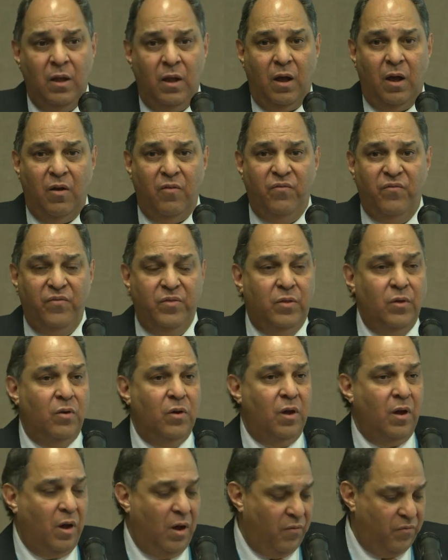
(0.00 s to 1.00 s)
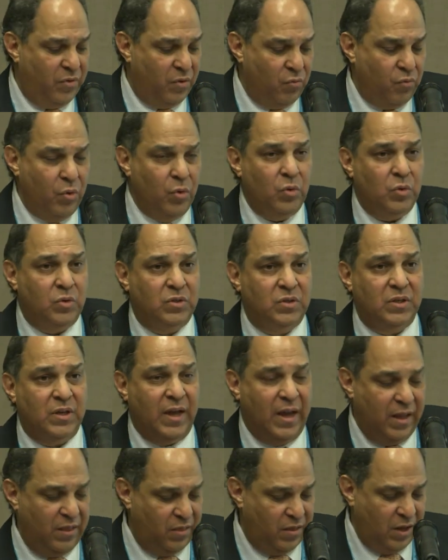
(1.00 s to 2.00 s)
of the roots
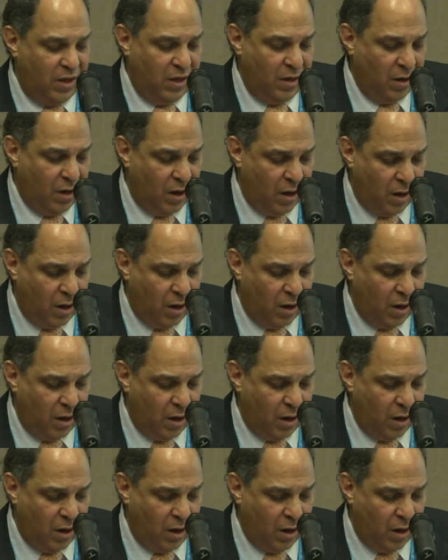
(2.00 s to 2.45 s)
and the